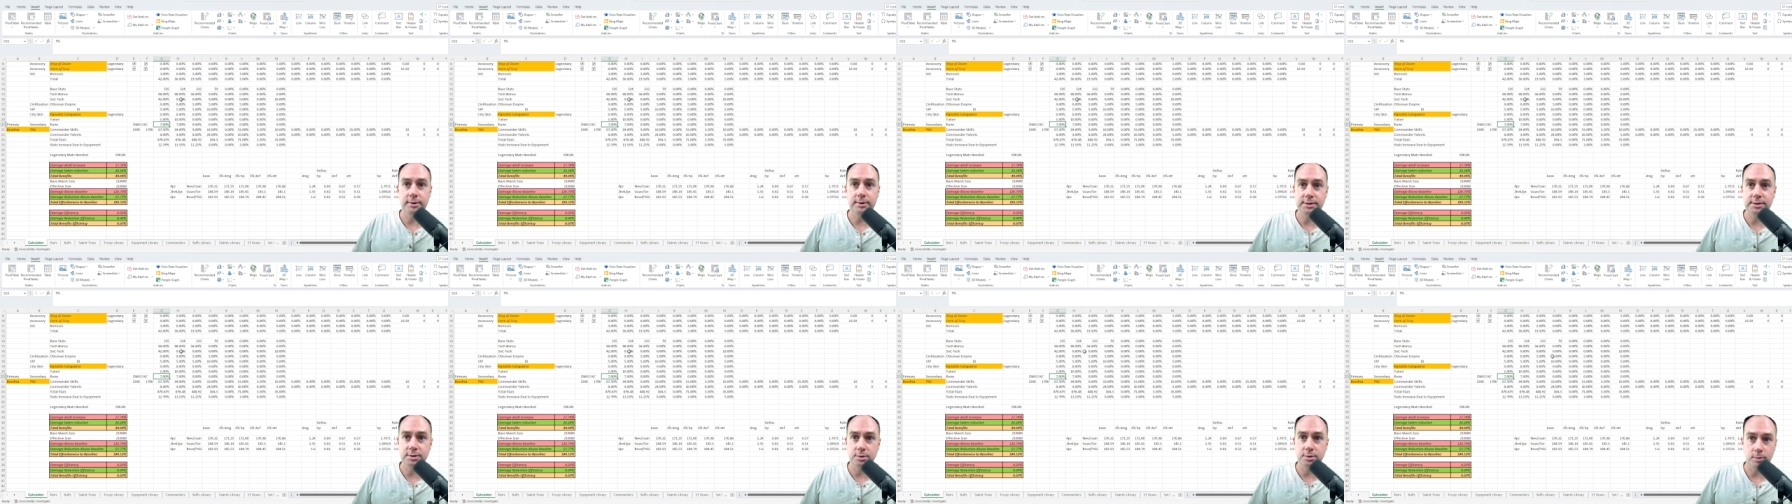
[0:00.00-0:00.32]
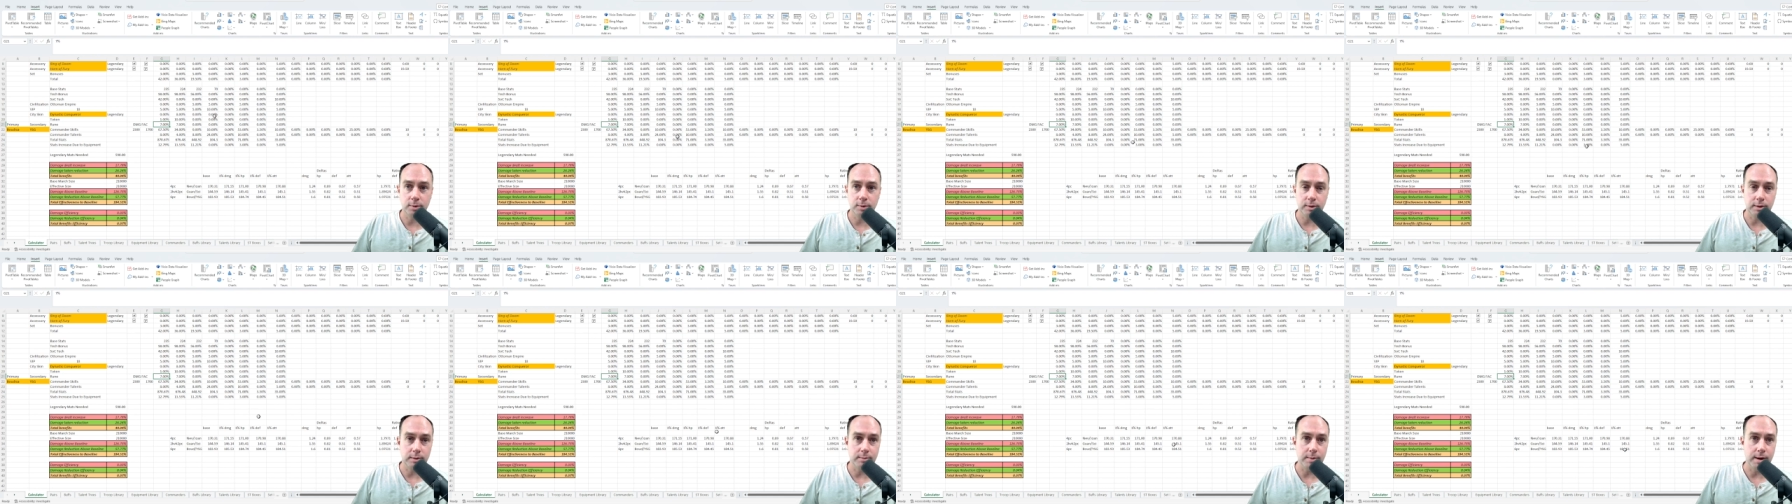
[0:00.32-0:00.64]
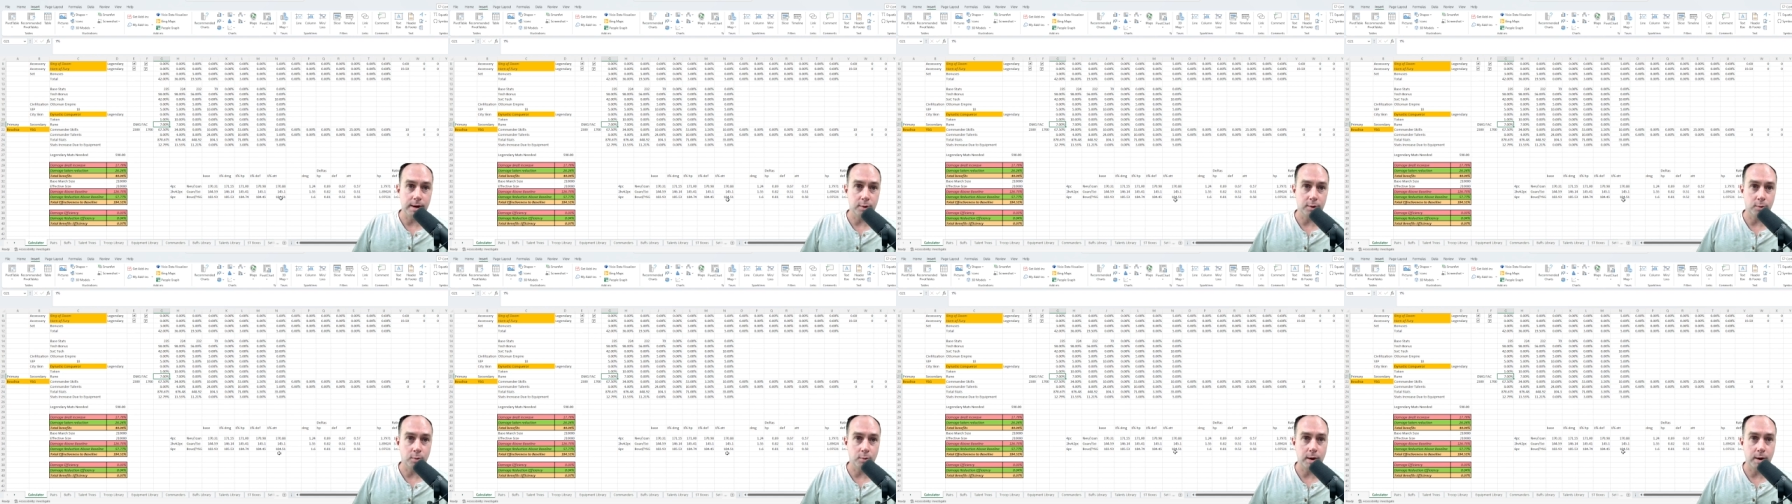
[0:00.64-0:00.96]
It doesn't really
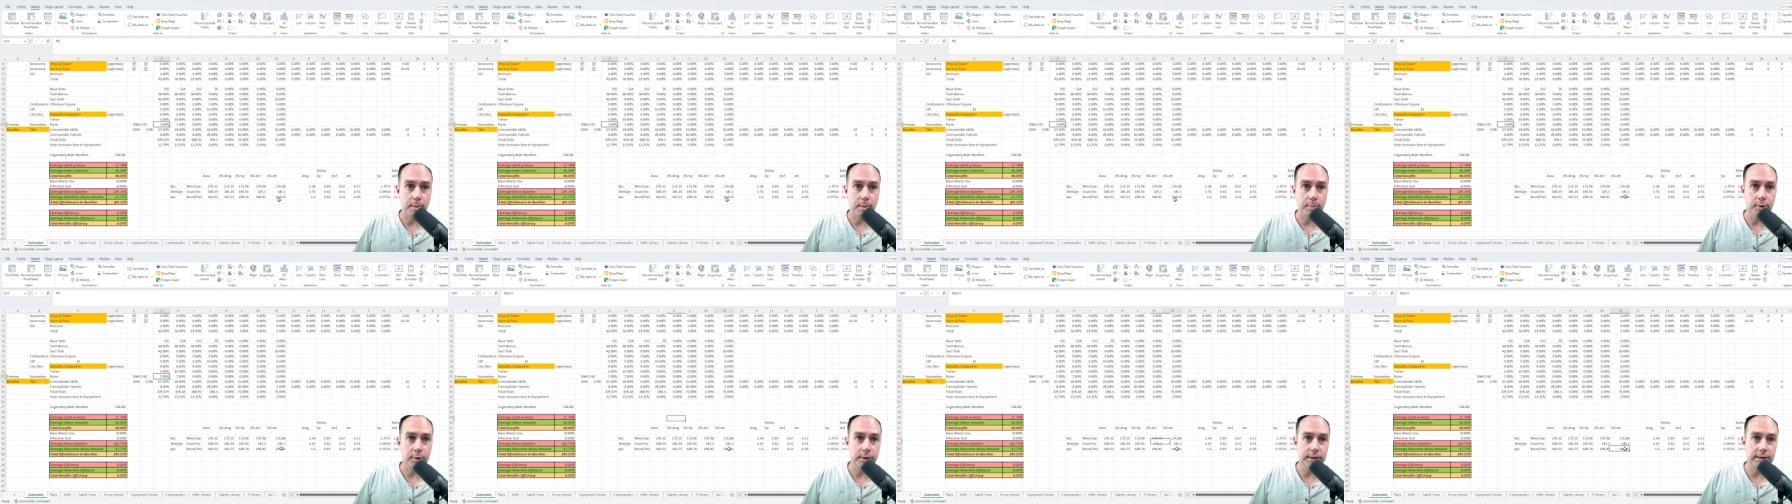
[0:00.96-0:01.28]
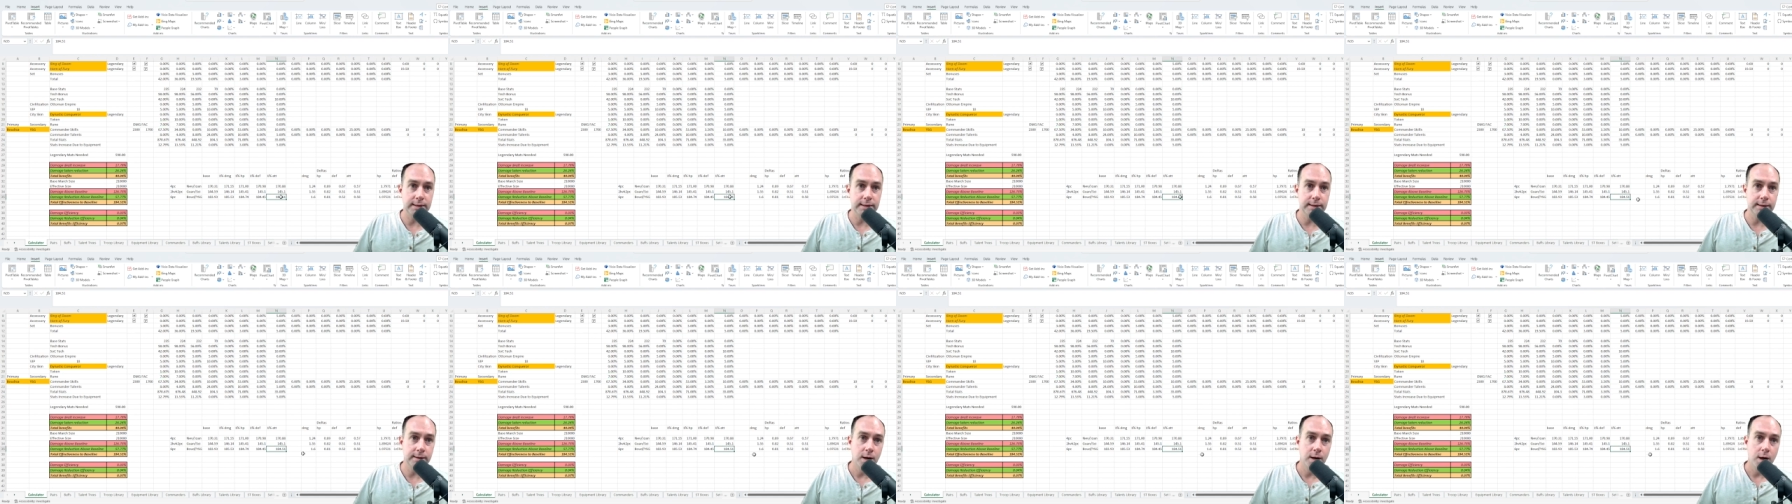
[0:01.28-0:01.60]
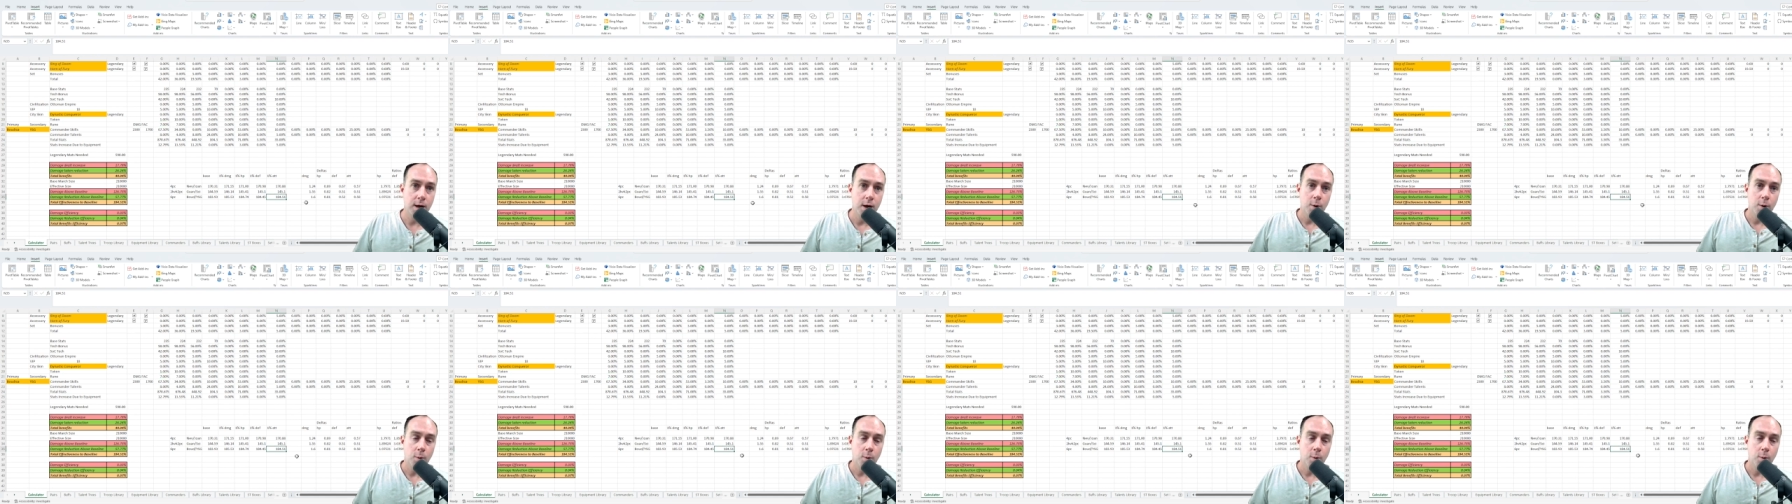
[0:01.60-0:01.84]
matter where I put it in.